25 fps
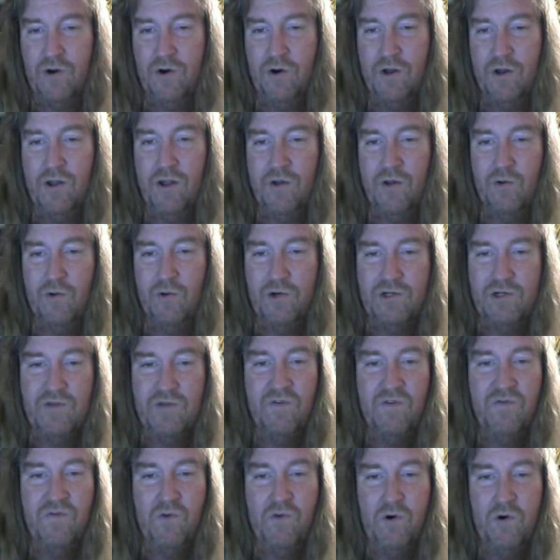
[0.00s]
in other words, you've
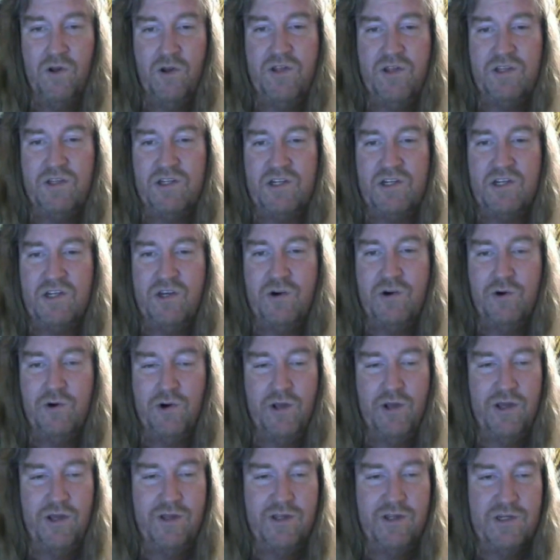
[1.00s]
avoided the security
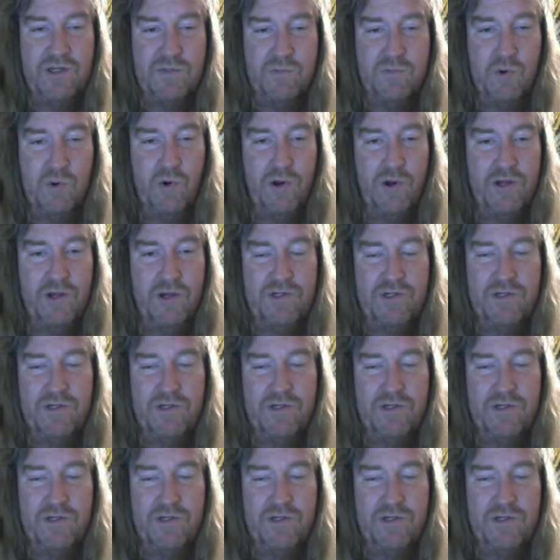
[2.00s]
at this point.